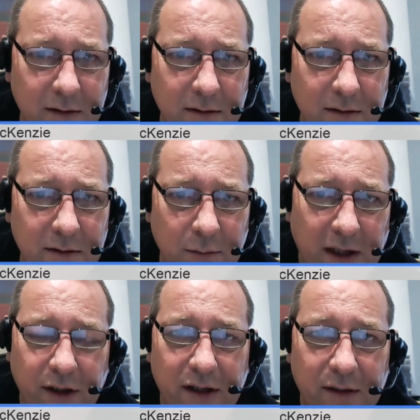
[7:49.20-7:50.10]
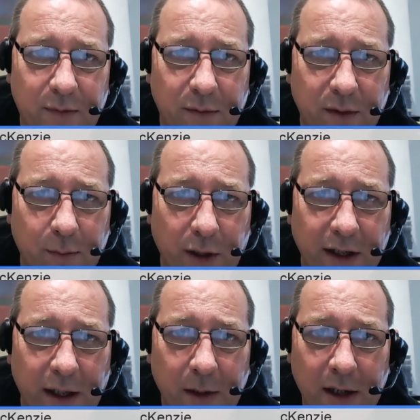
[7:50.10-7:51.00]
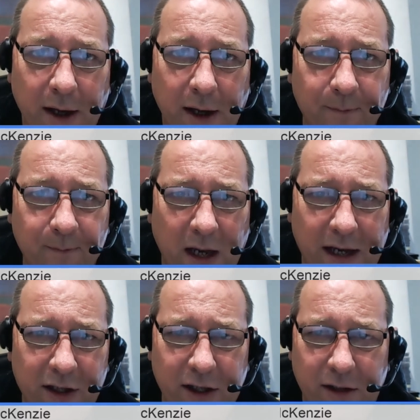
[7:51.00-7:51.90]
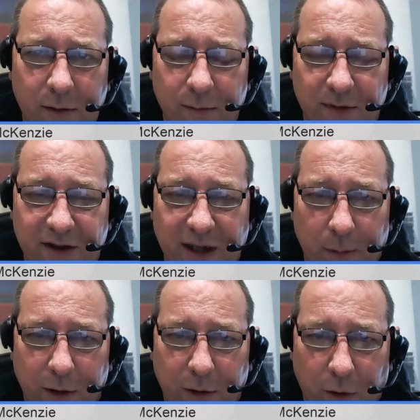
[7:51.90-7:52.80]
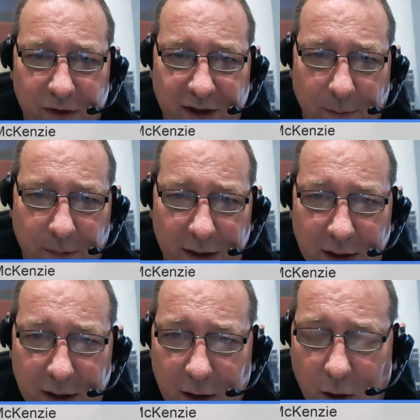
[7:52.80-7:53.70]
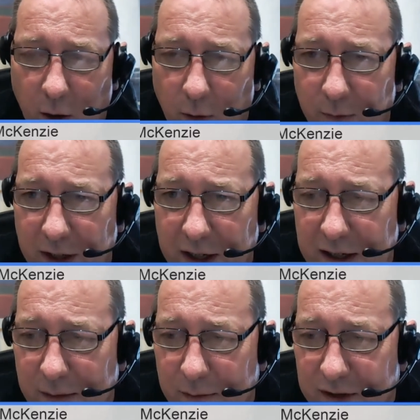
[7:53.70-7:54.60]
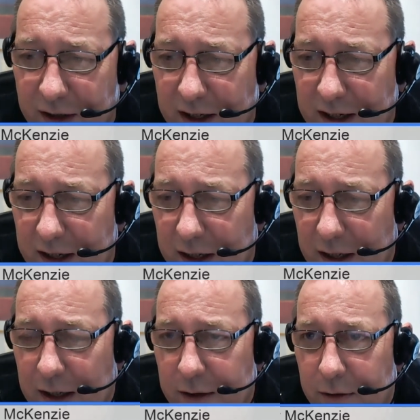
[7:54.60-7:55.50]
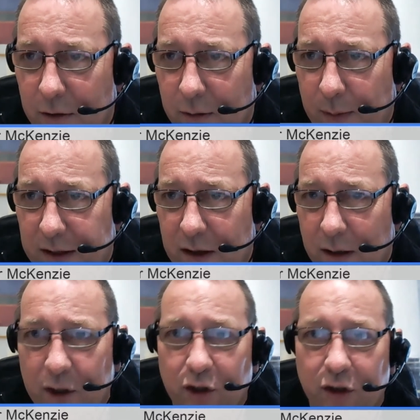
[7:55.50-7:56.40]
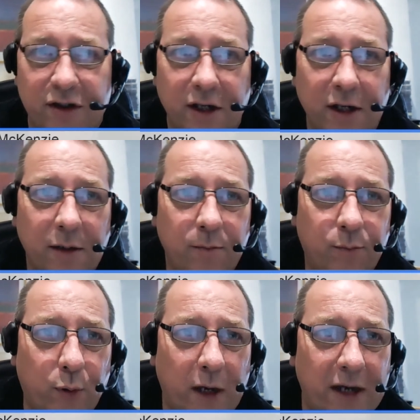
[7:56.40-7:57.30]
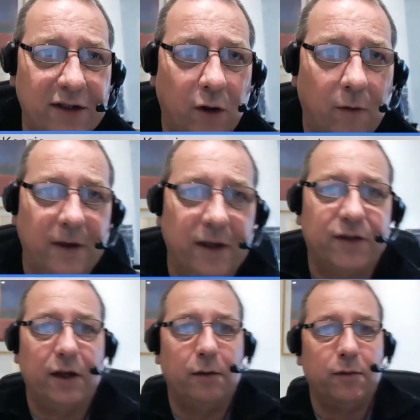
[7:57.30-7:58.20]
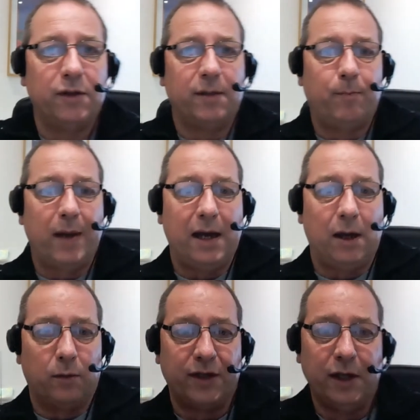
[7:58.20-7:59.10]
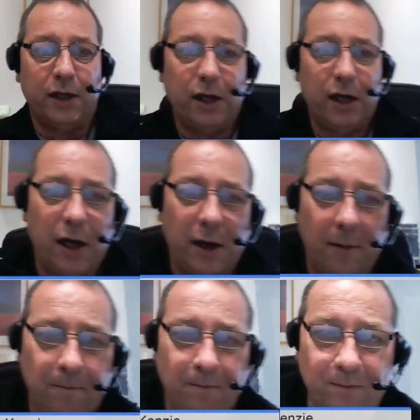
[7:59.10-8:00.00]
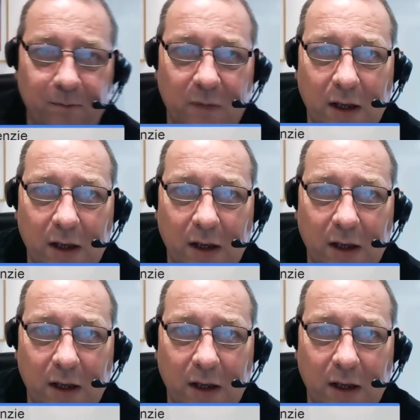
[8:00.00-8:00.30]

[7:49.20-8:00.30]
well, I don't need to bring it up. I actually stumbled across something on it was in the European Commission's press office, and it was about them